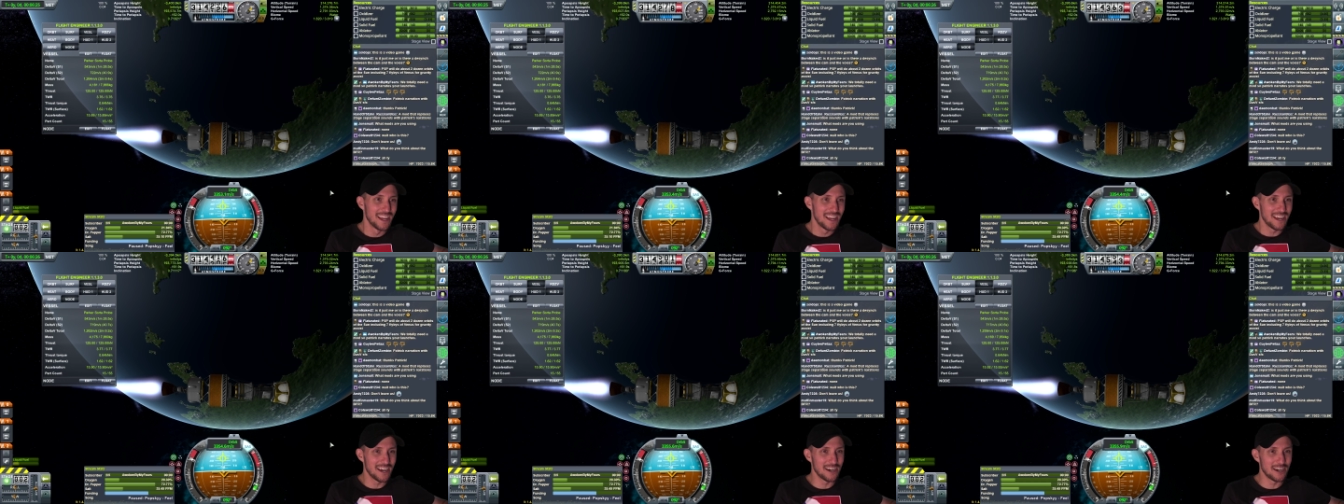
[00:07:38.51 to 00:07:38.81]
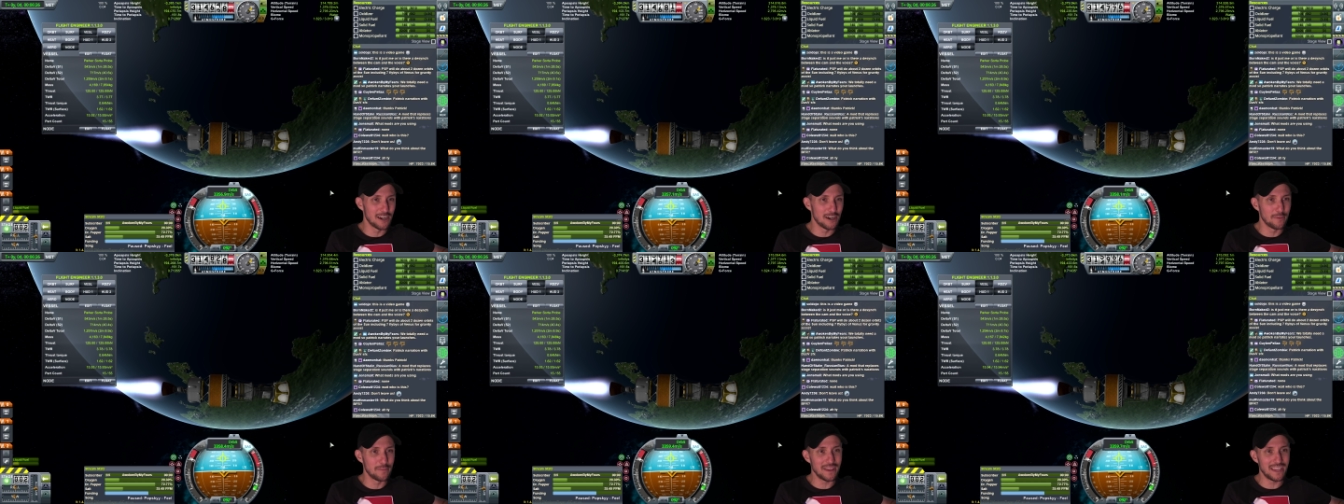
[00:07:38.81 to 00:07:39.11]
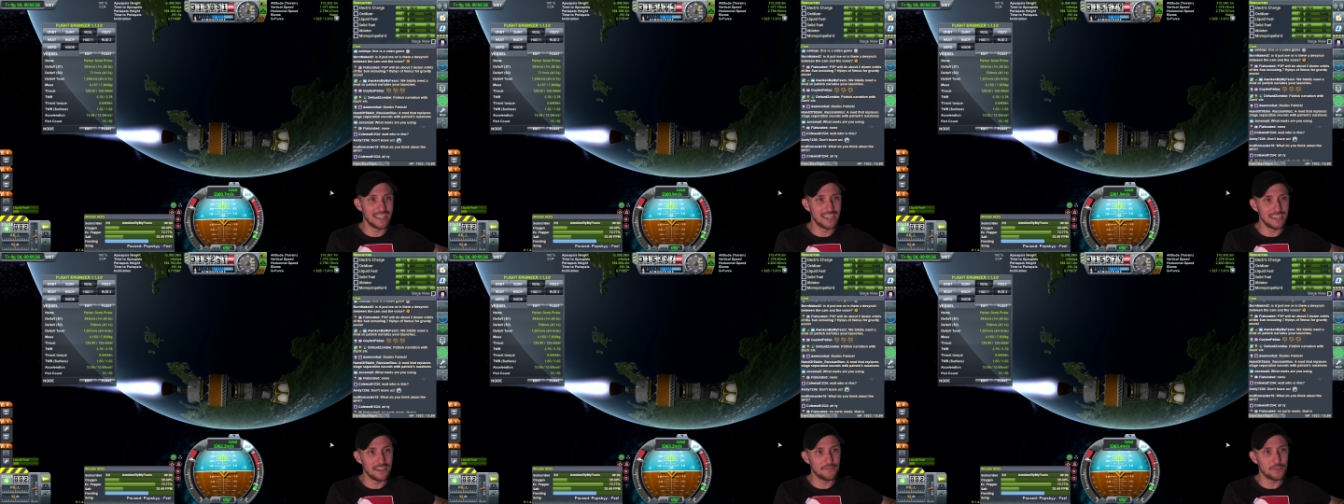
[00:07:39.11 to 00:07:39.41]

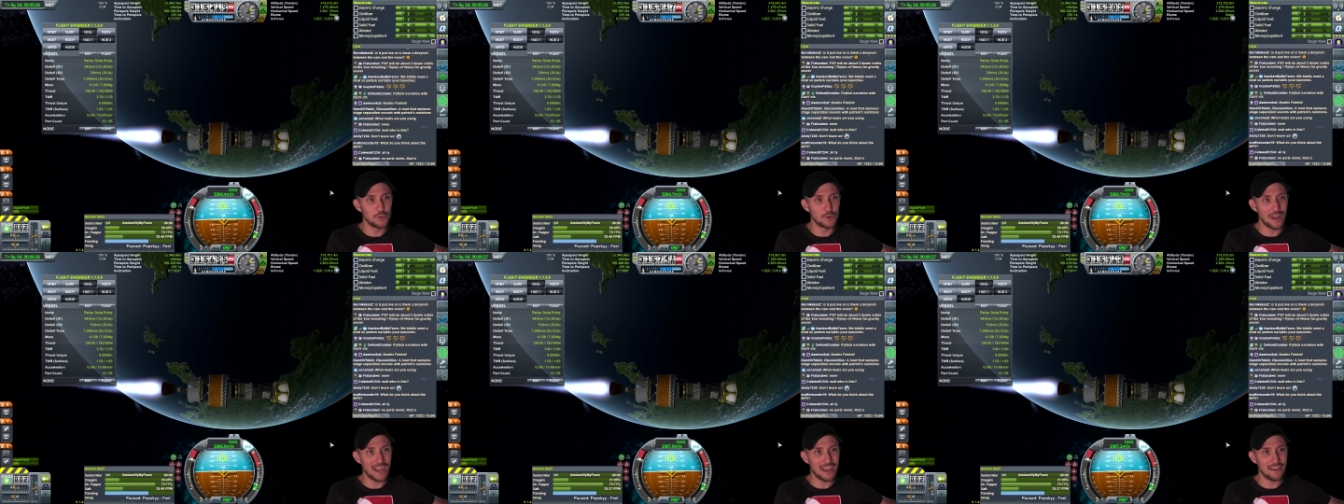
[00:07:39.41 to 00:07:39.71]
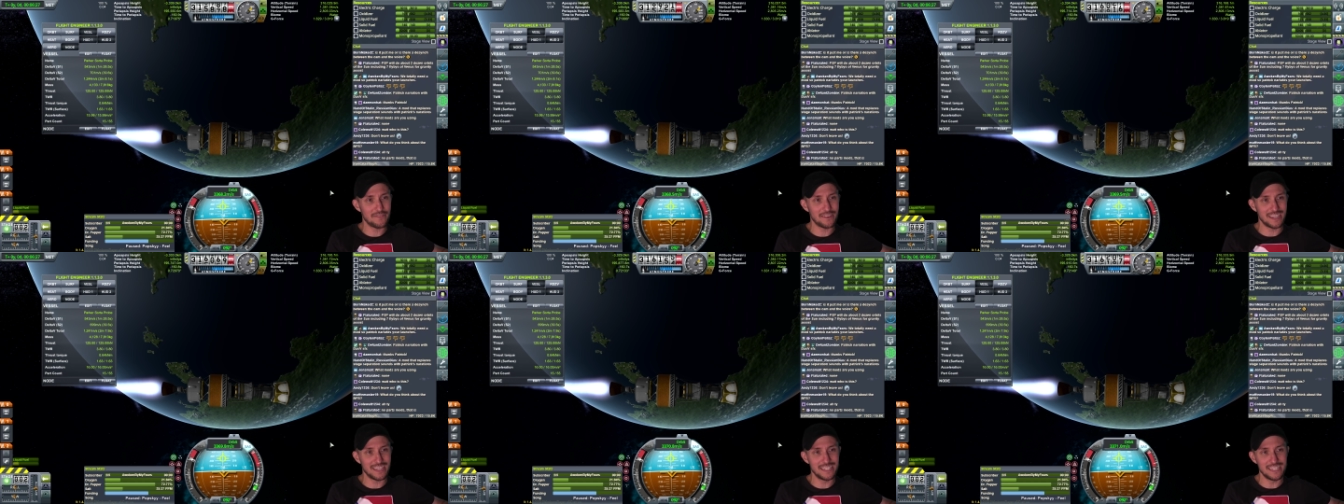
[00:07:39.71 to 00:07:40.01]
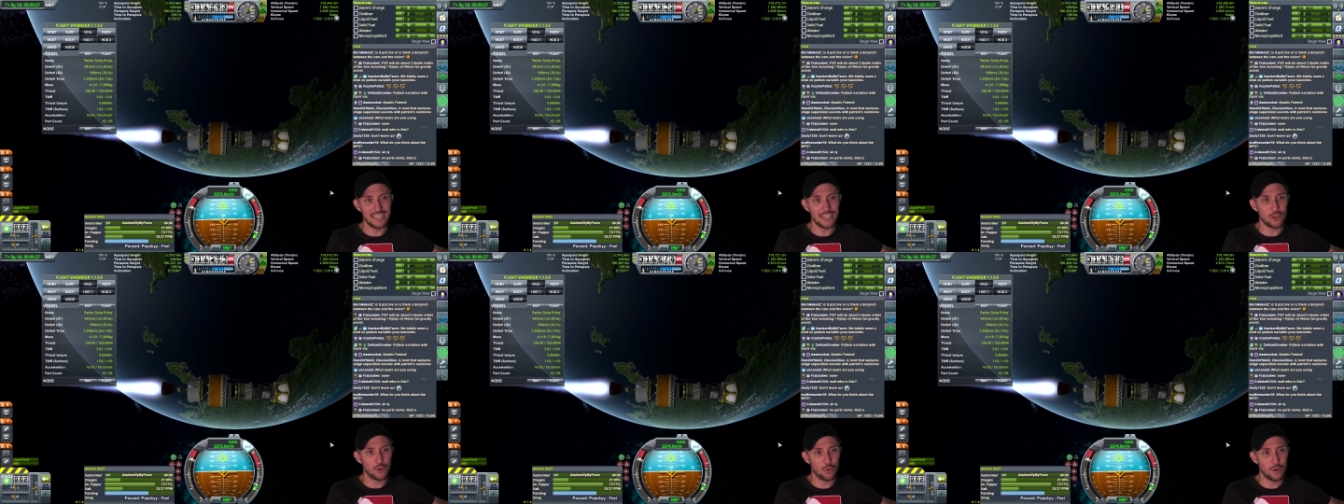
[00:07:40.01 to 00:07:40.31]
And if you have
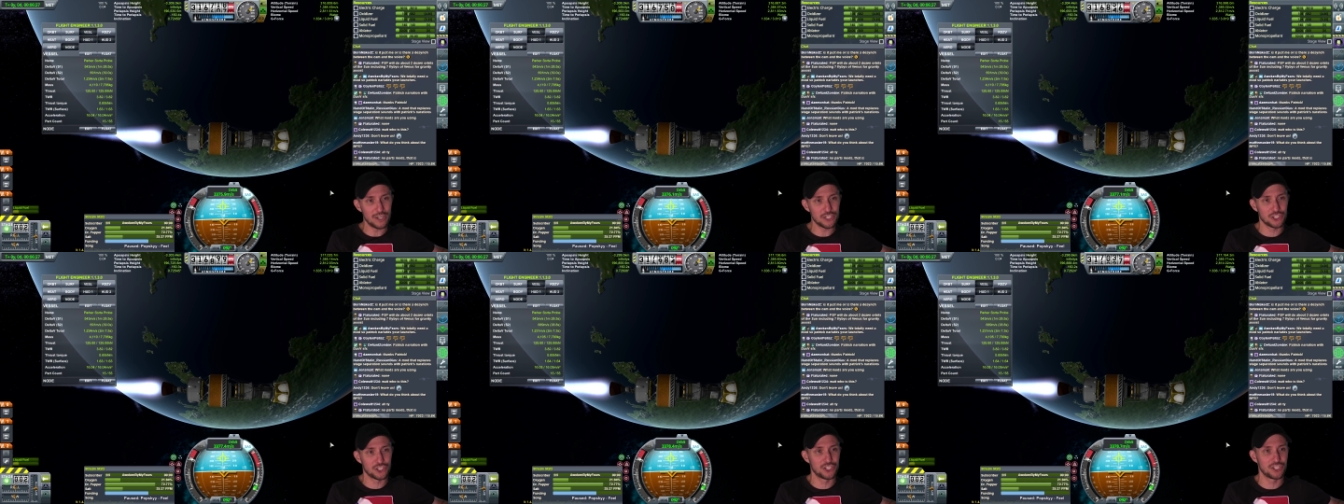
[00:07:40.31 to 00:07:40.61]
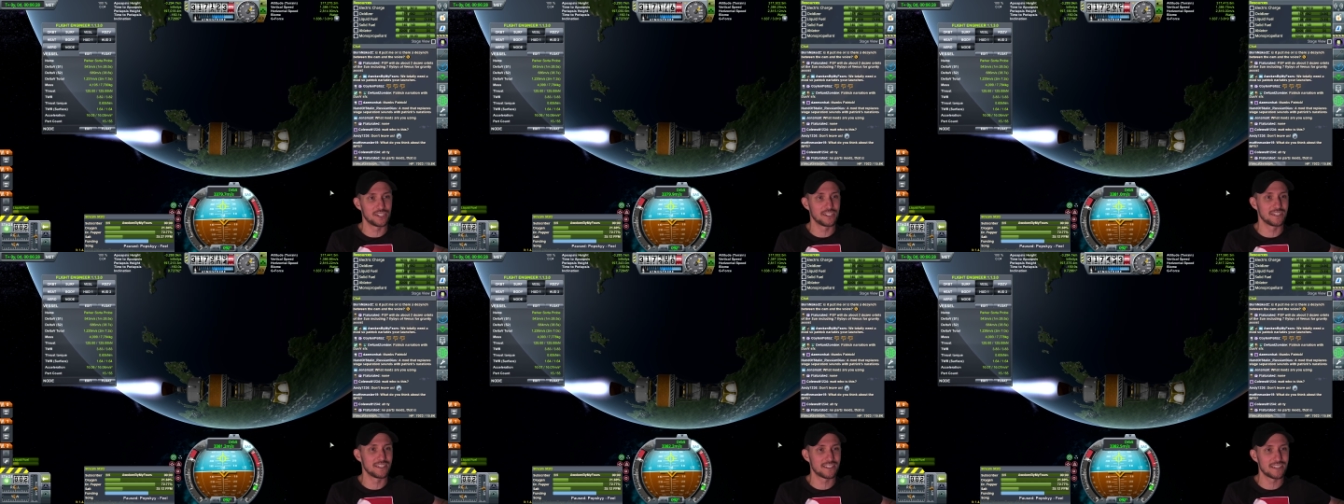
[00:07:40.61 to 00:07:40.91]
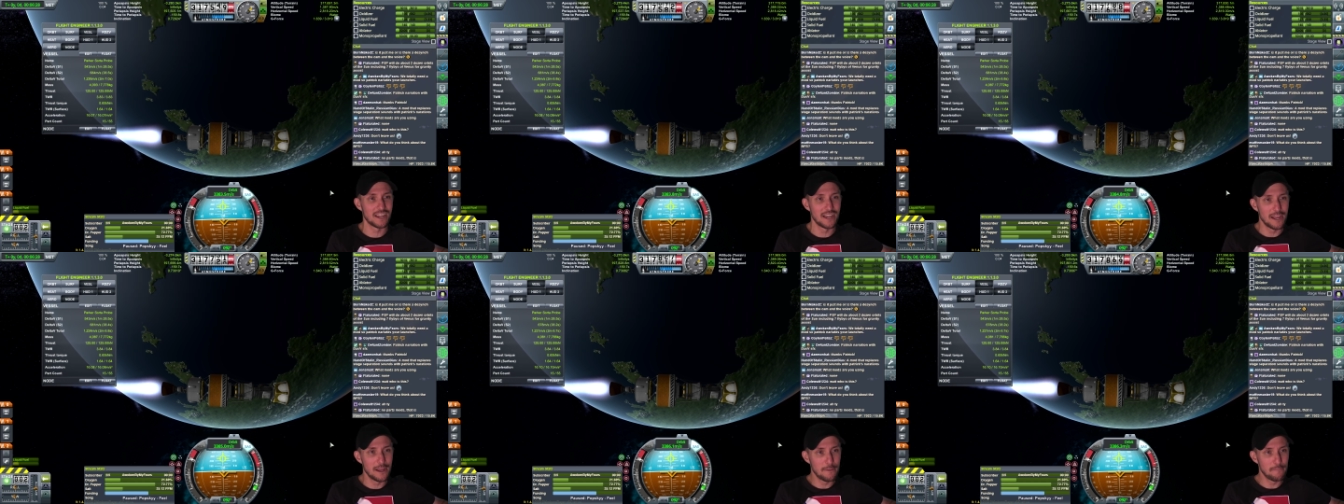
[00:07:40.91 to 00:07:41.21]
any questions,
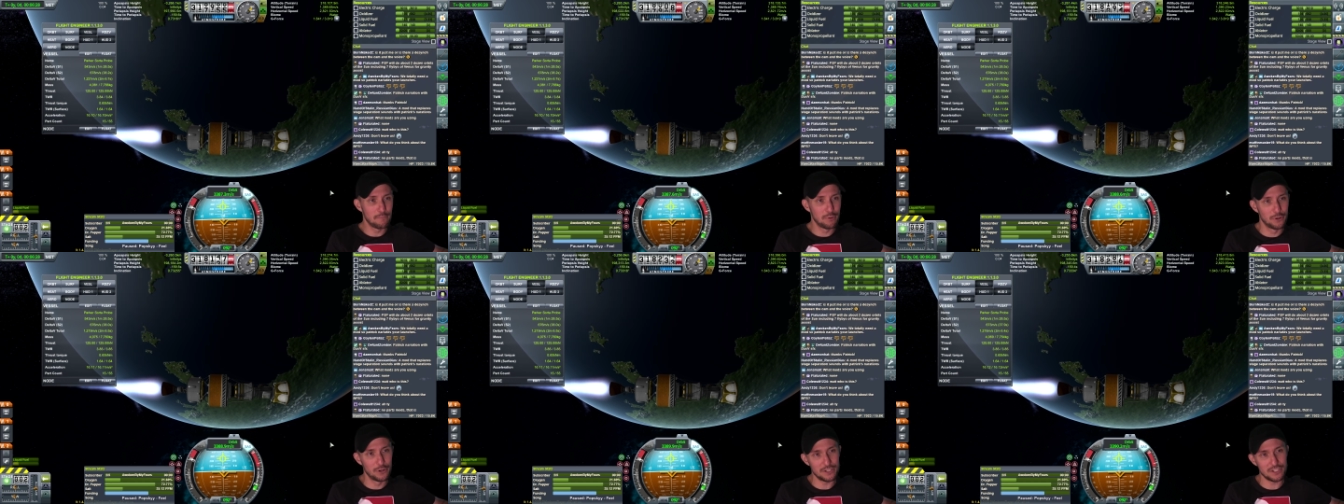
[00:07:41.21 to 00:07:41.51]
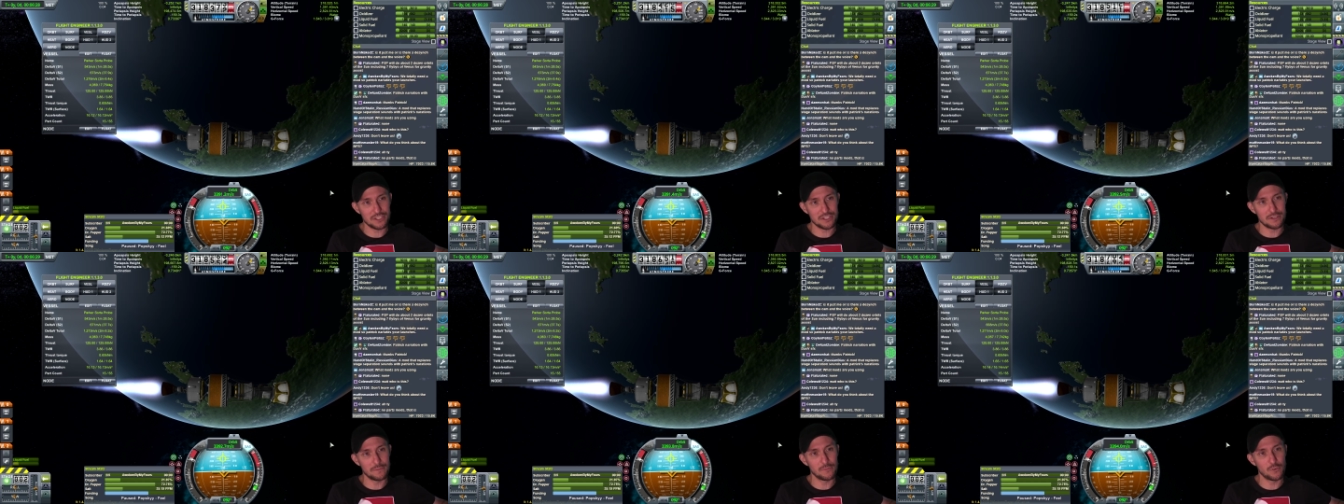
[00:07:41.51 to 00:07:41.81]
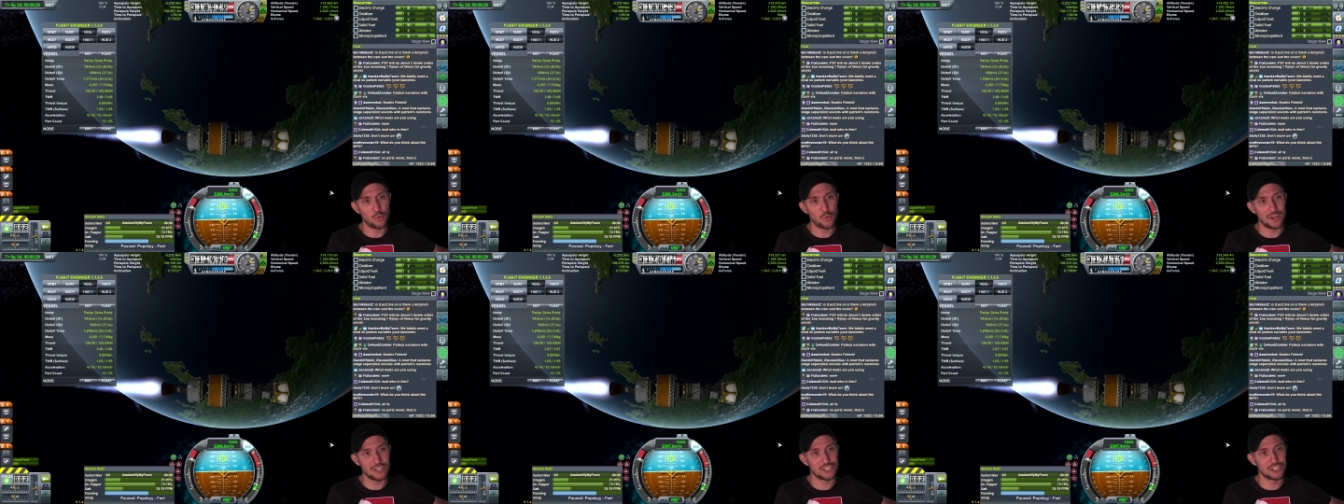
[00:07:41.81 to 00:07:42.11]
put some
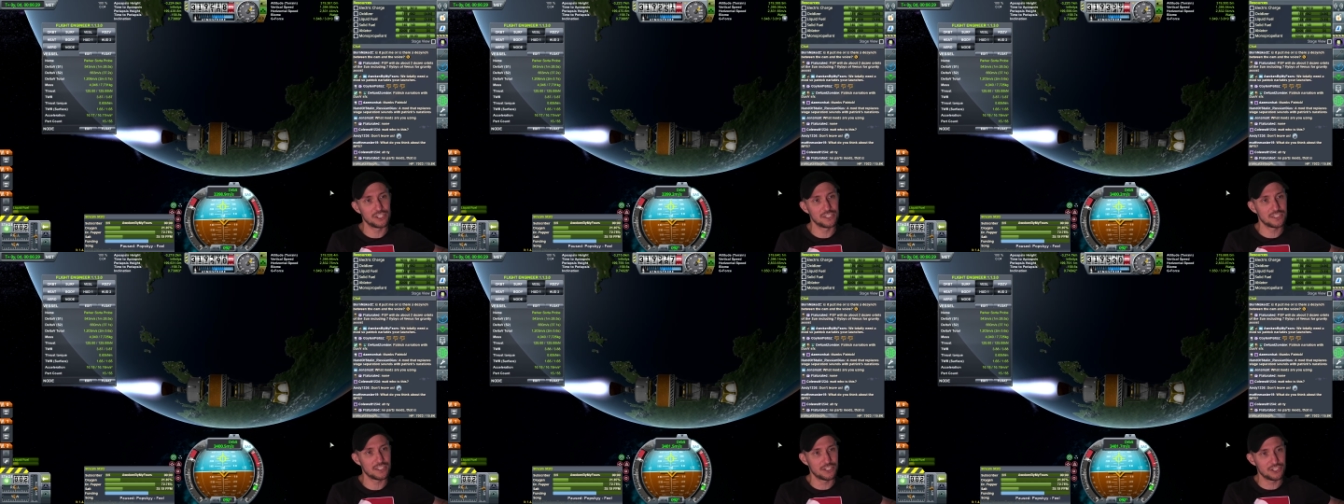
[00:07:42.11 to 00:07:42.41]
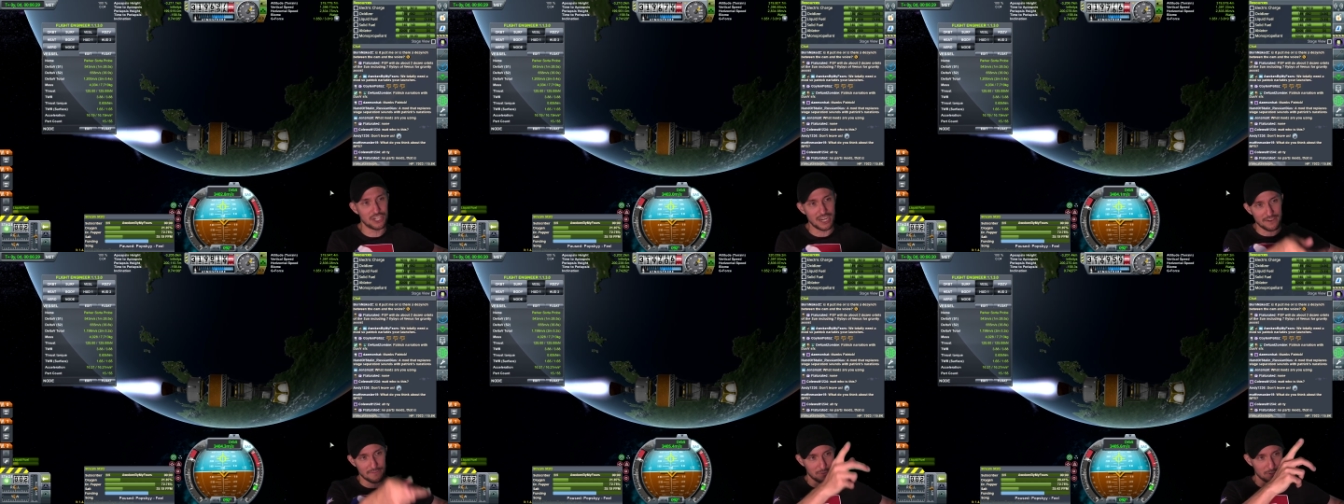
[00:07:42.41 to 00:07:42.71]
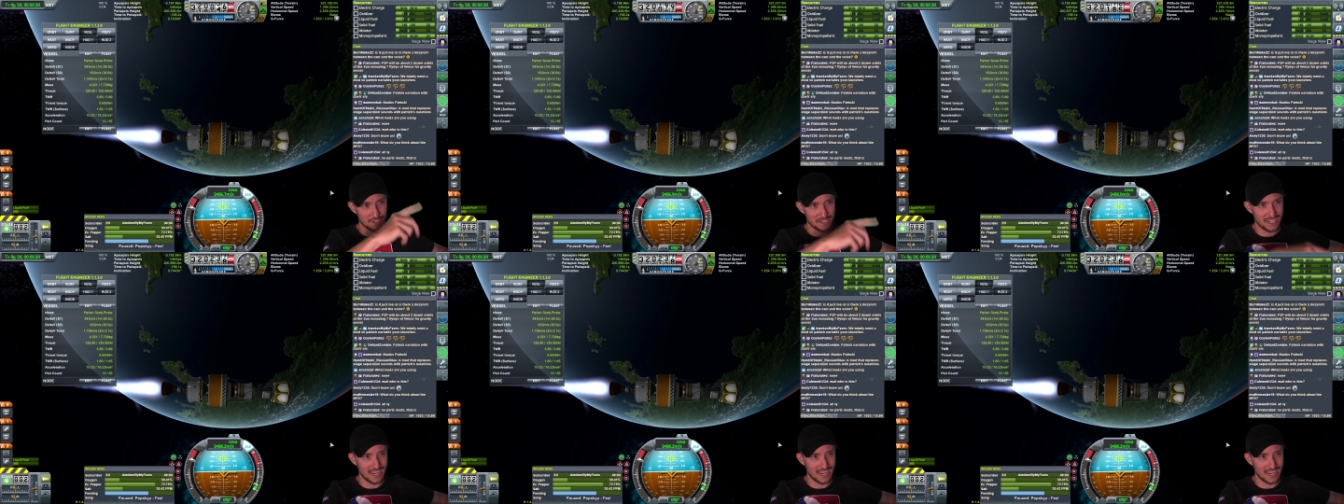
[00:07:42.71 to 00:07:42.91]
questions in chat for us.